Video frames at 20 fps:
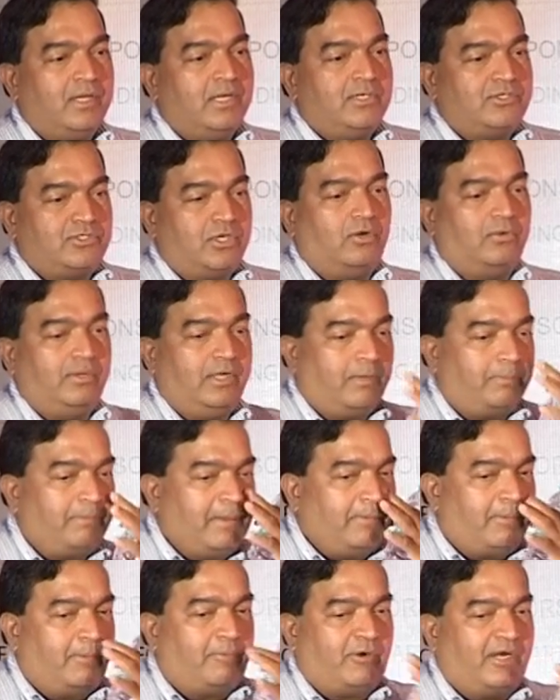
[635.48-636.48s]
So,
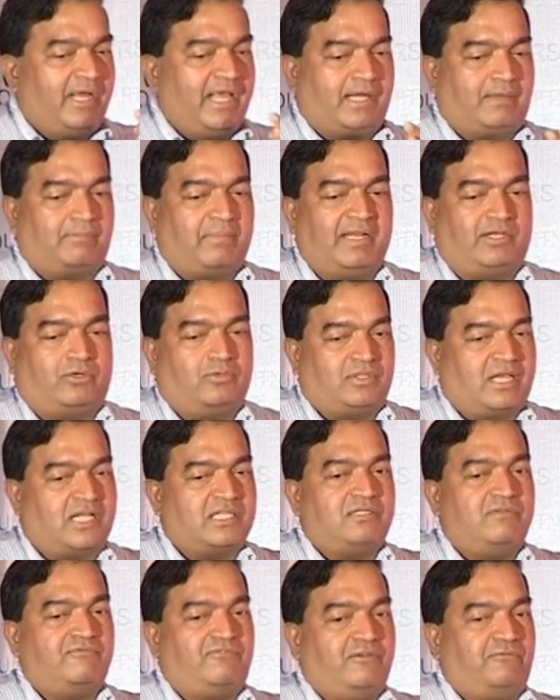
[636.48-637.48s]
people predict by
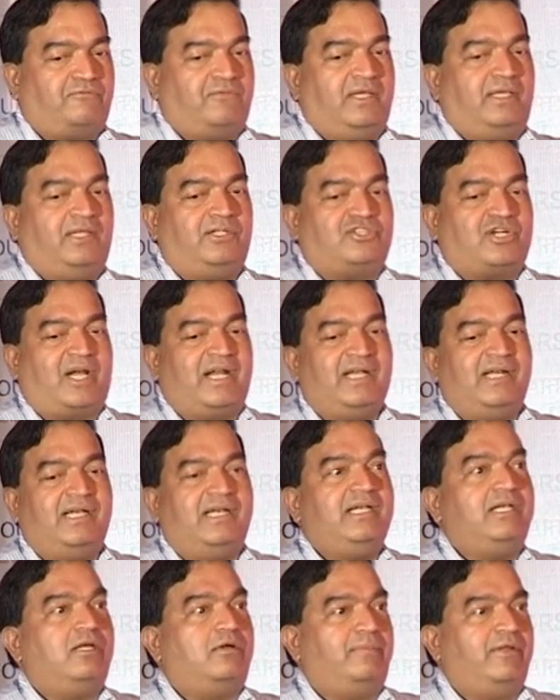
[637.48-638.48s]
2050, China and
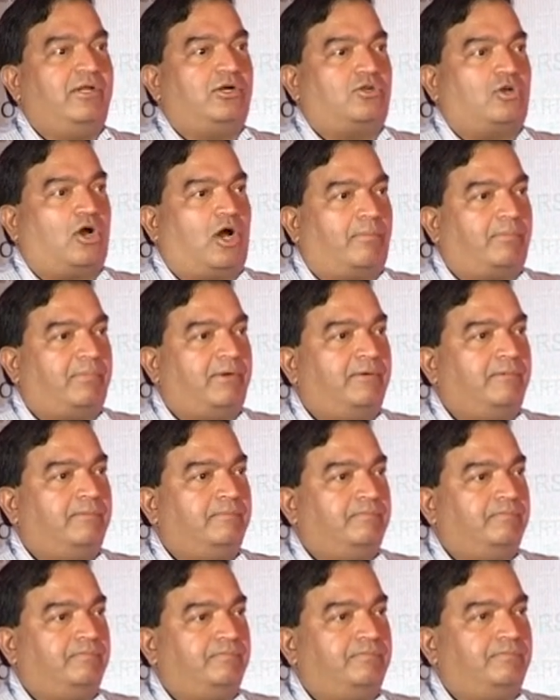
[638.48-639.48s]
India will be on top.
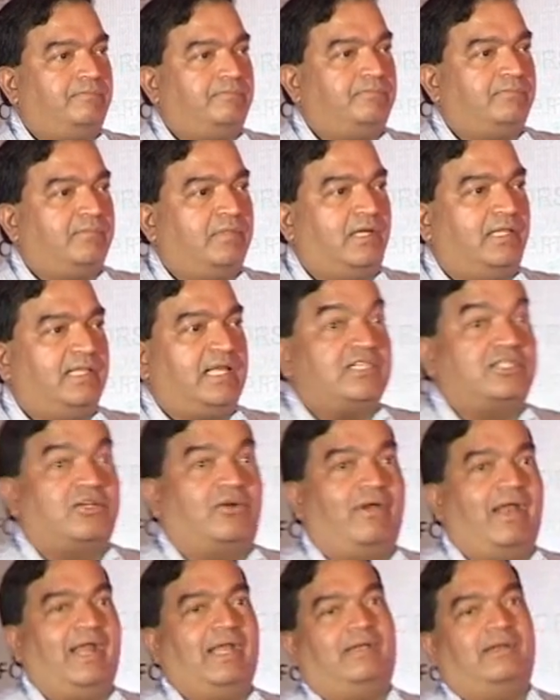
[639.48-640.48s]
And that's
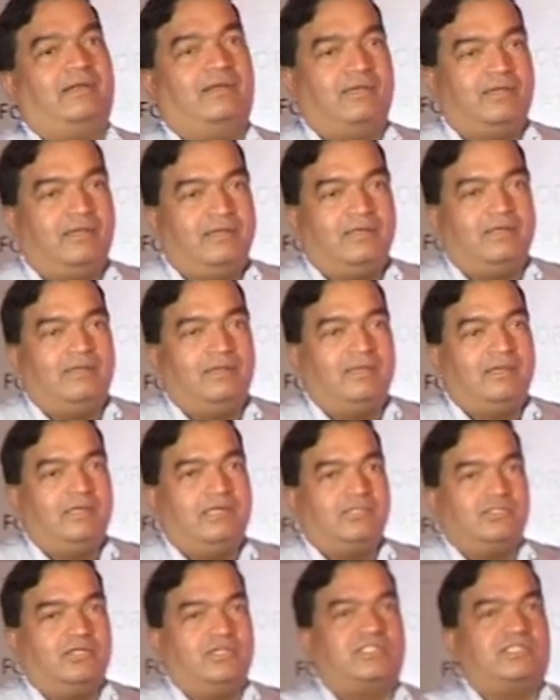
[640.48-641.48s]
great.
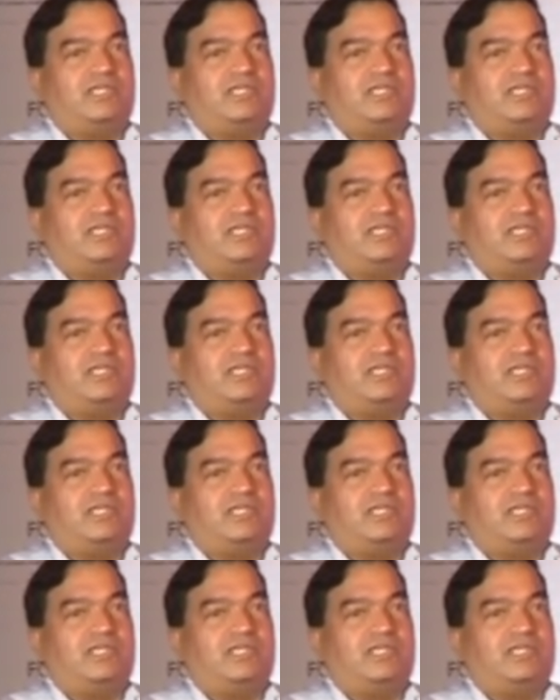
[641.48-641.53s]
So it's